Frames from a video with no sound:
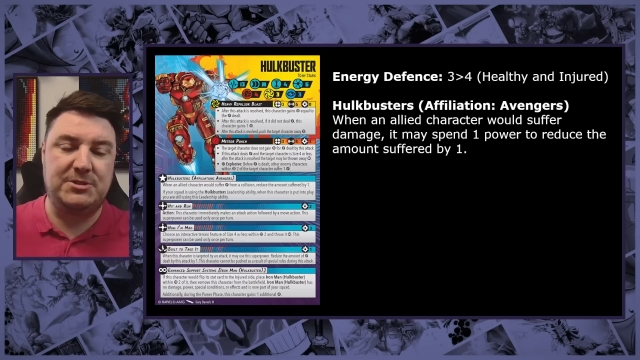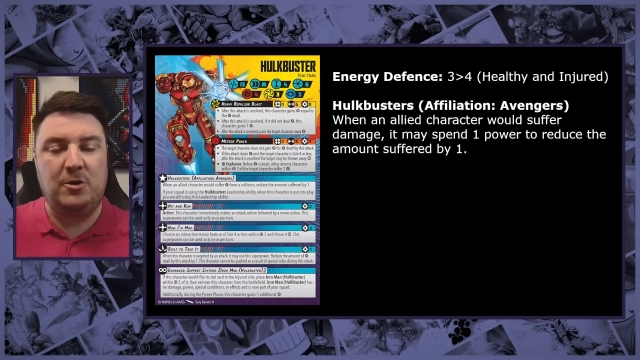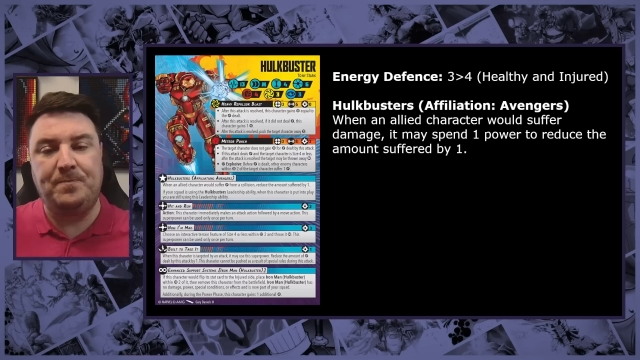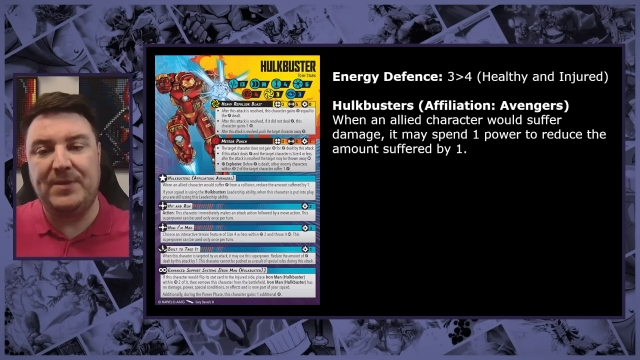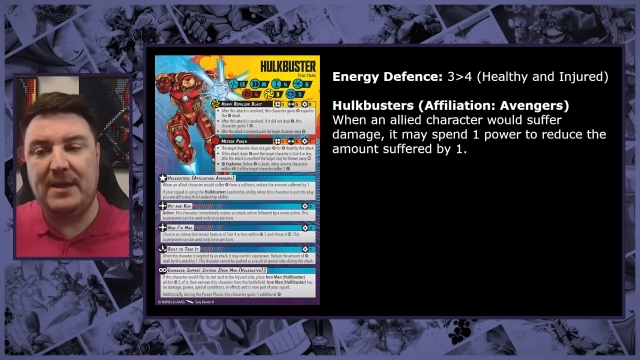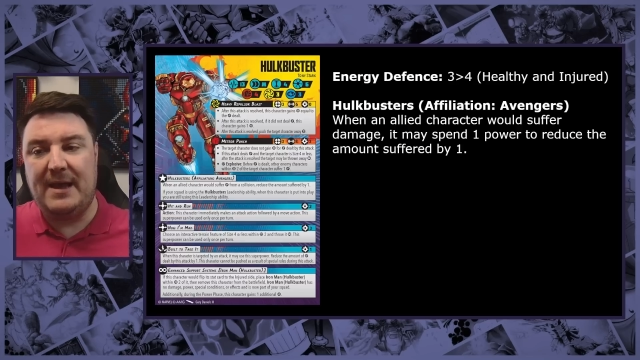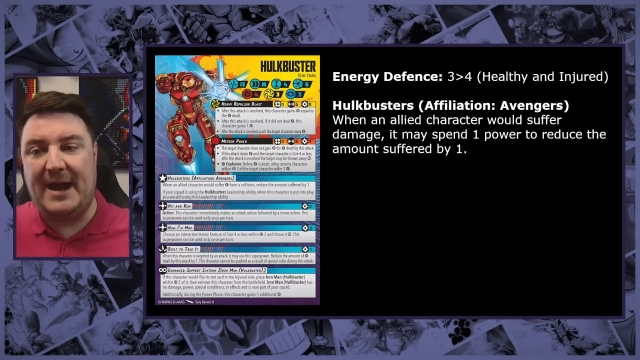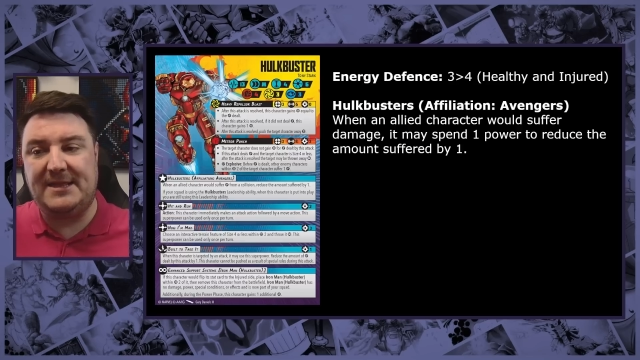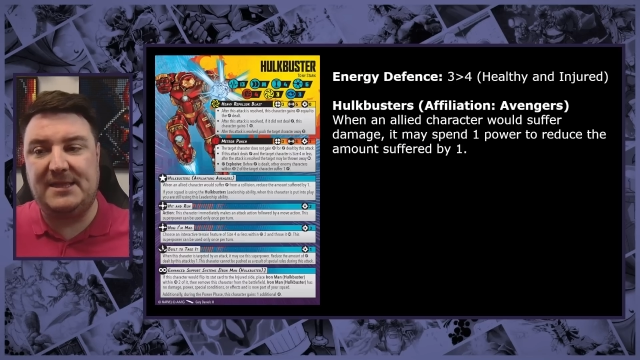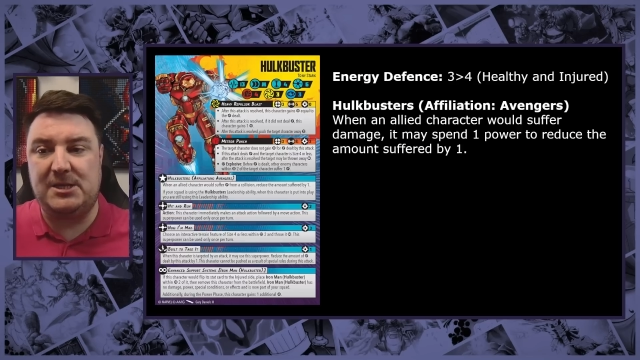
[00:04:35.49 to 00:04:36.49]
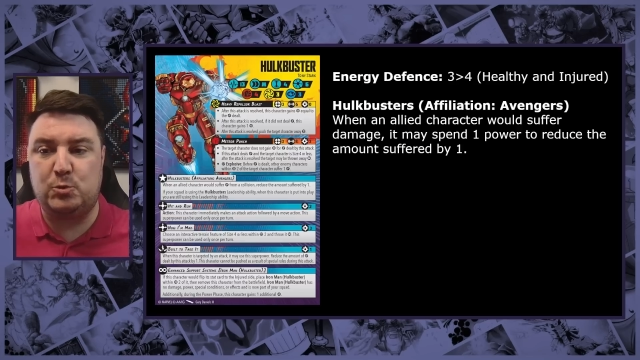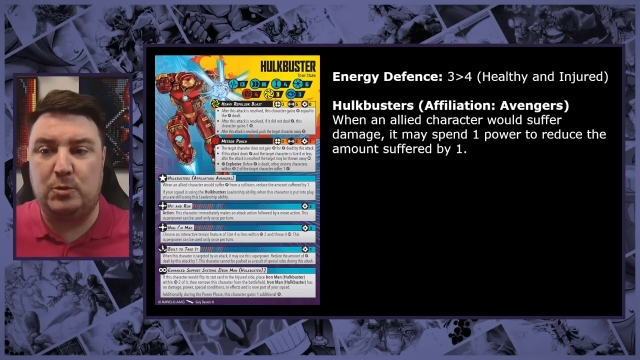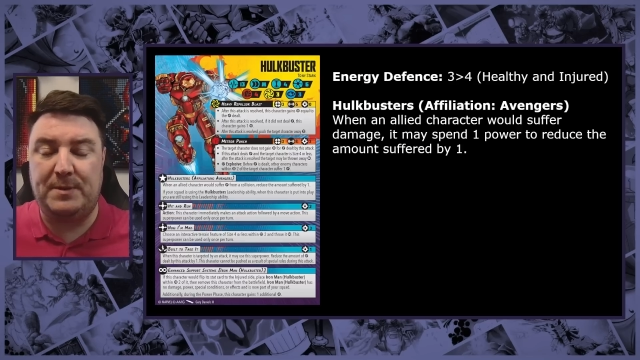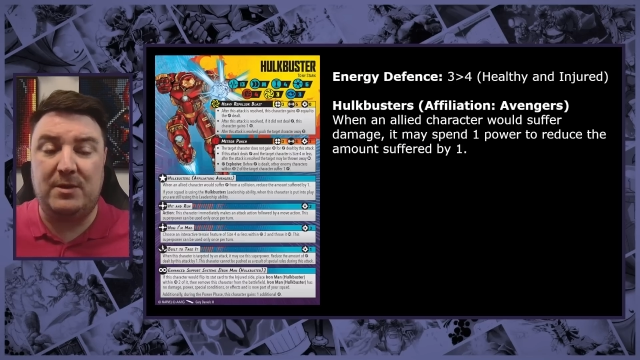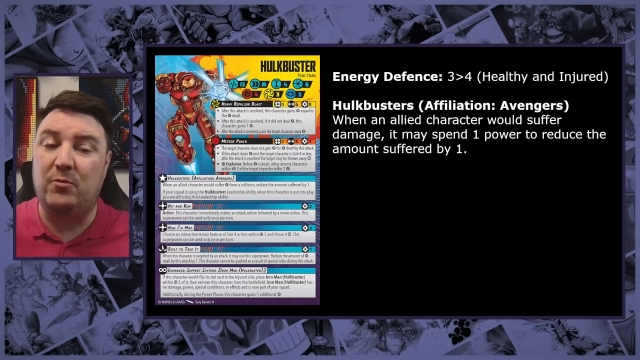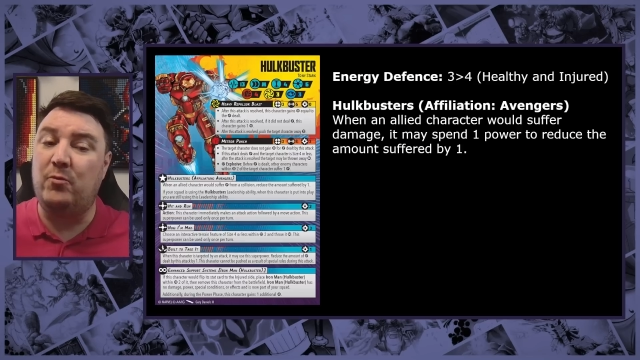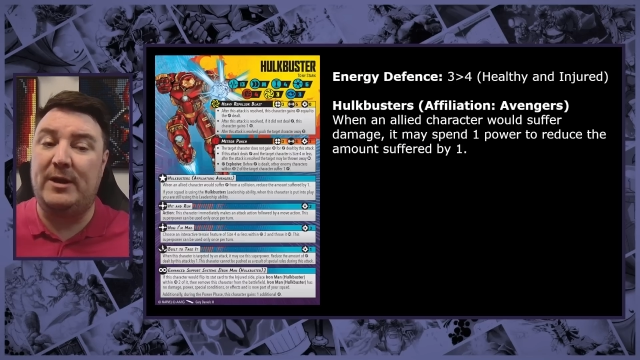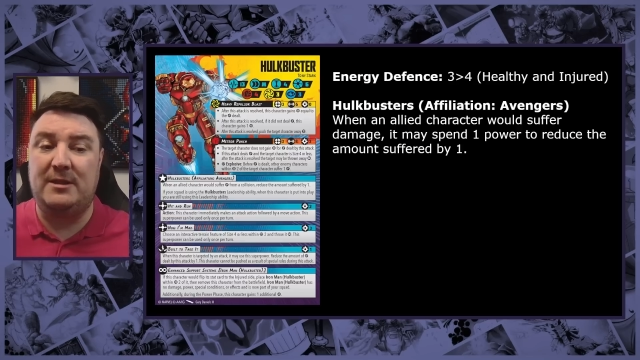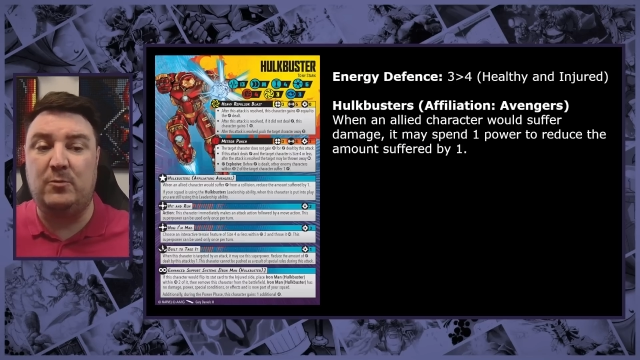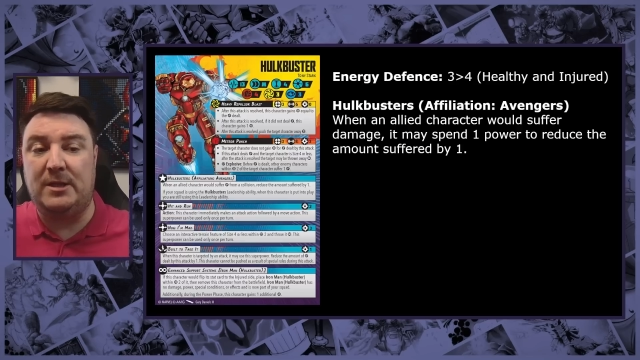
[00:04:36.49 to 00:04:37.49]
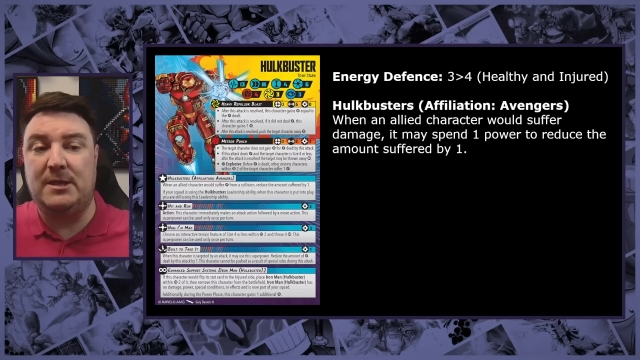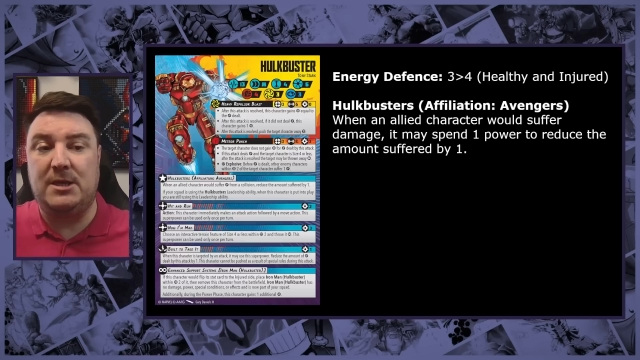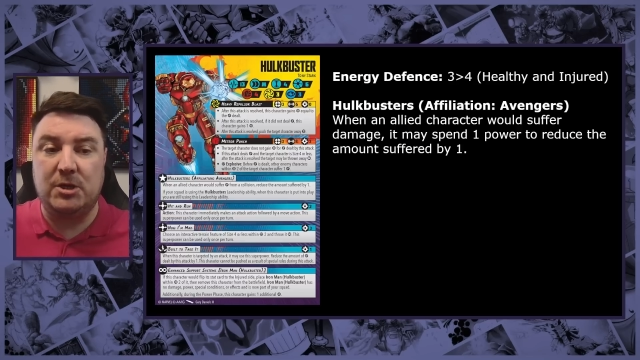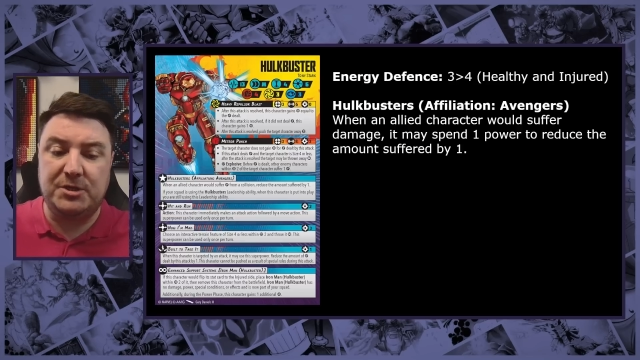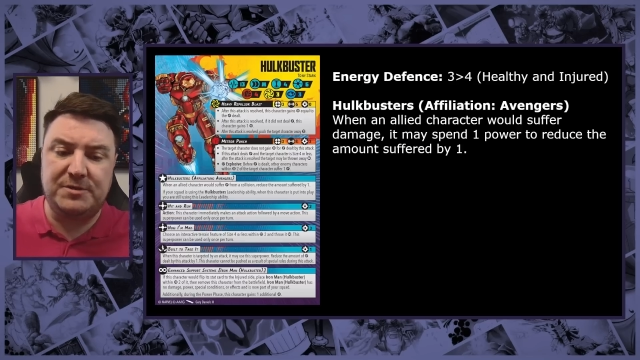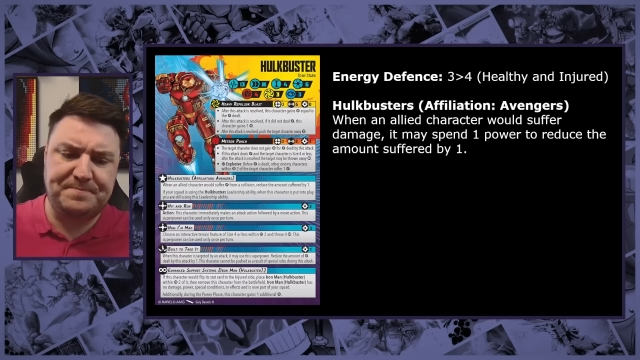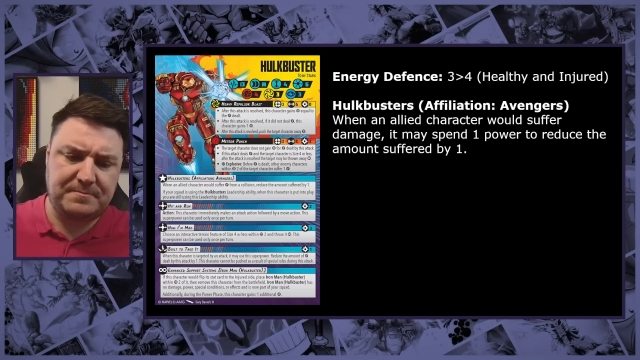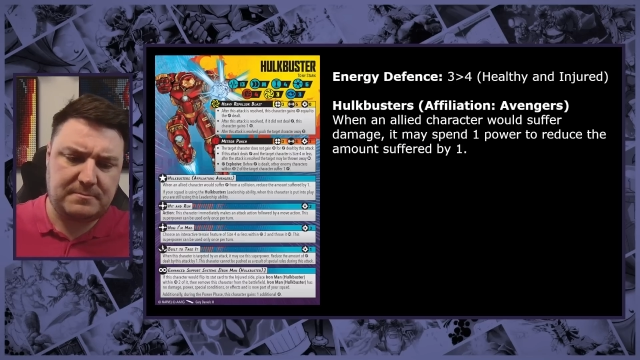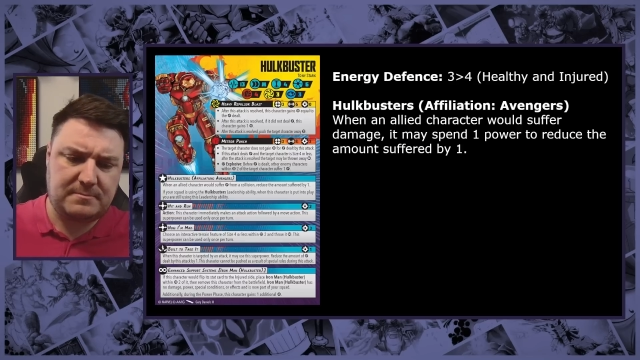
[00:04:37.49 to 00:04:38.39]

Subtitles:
So I think this would be really, really good.